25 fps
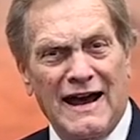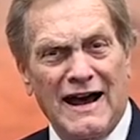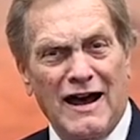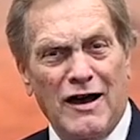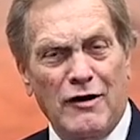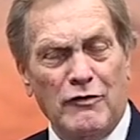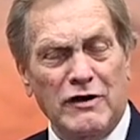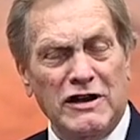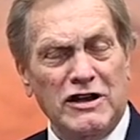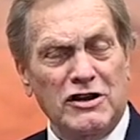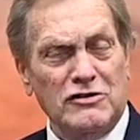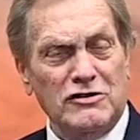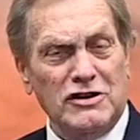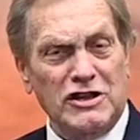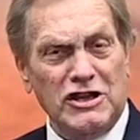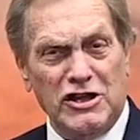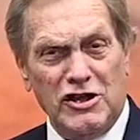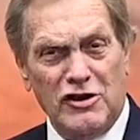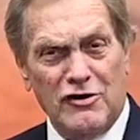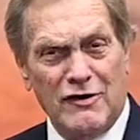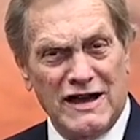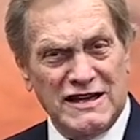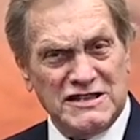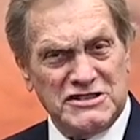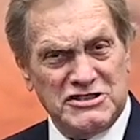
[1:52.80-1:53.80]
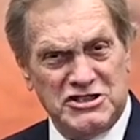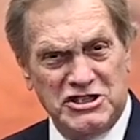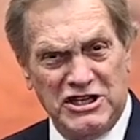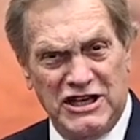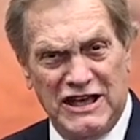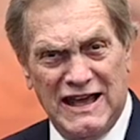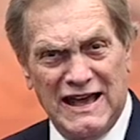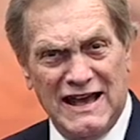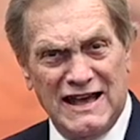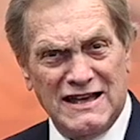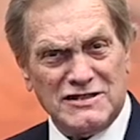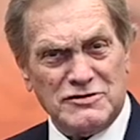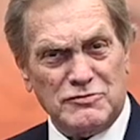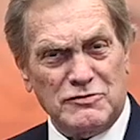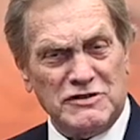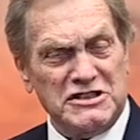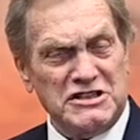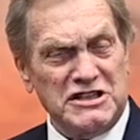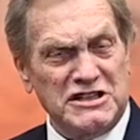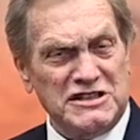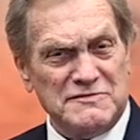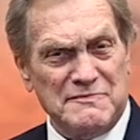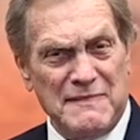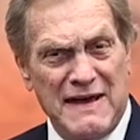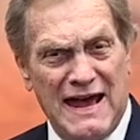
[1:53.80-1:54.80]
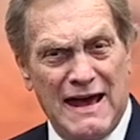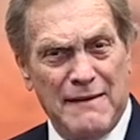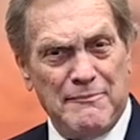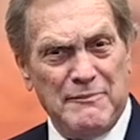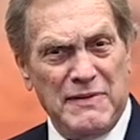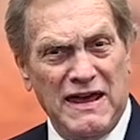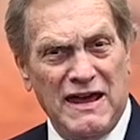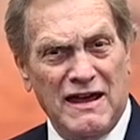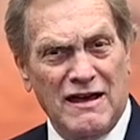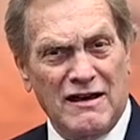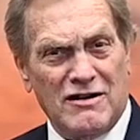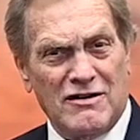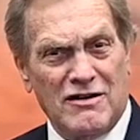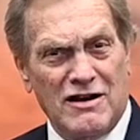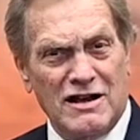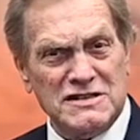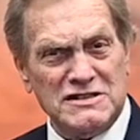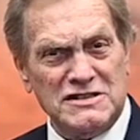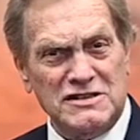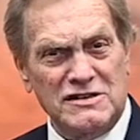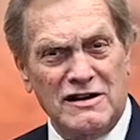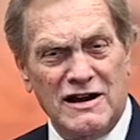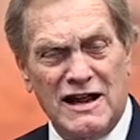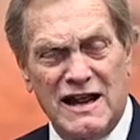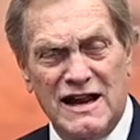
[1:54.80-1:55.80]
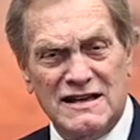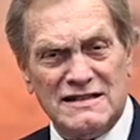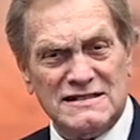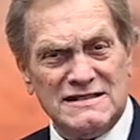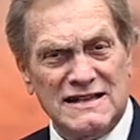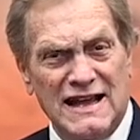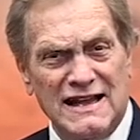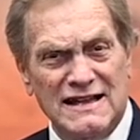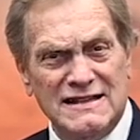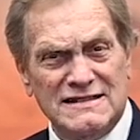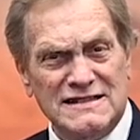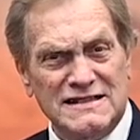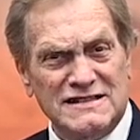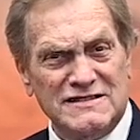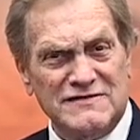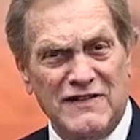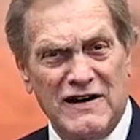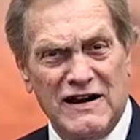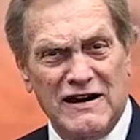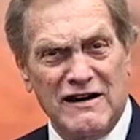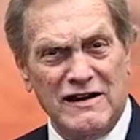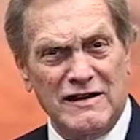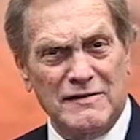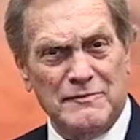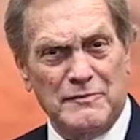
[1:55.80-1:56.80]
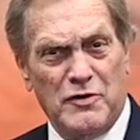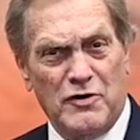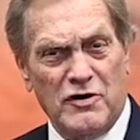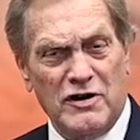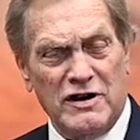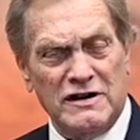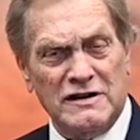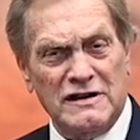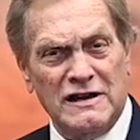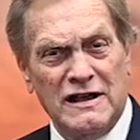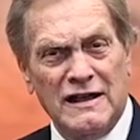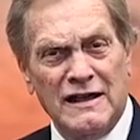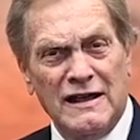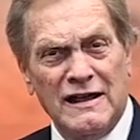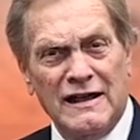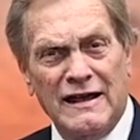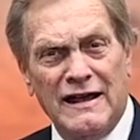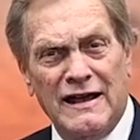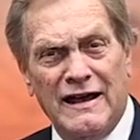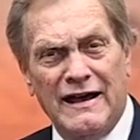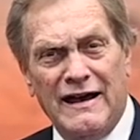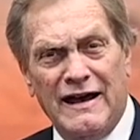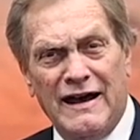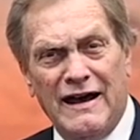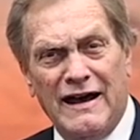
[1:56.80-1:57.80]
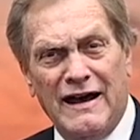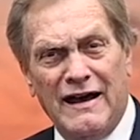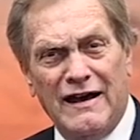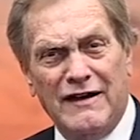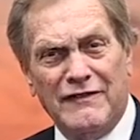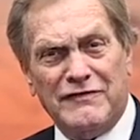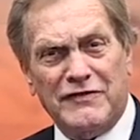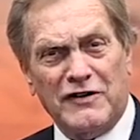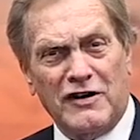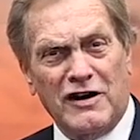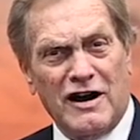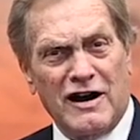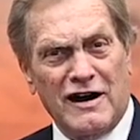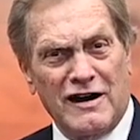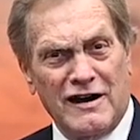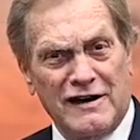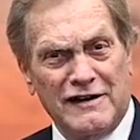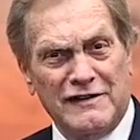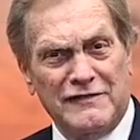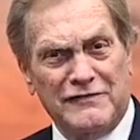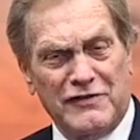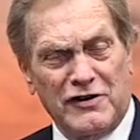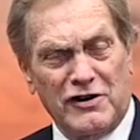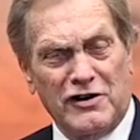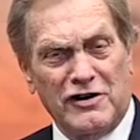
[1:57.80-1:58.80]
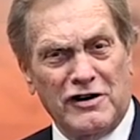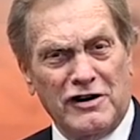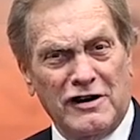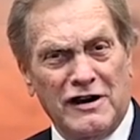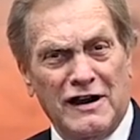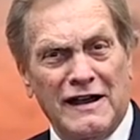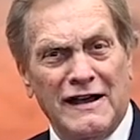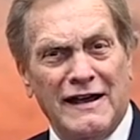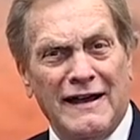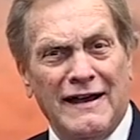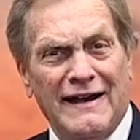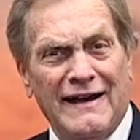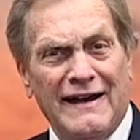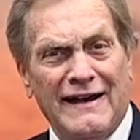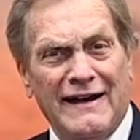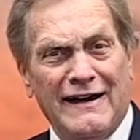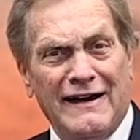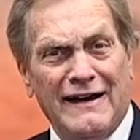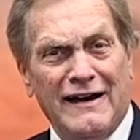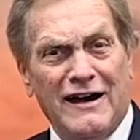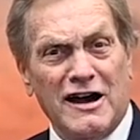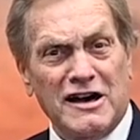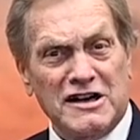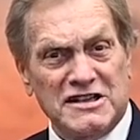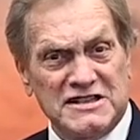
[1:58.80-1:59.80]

We do the USGS, which does mapping across the United States. It's very important for our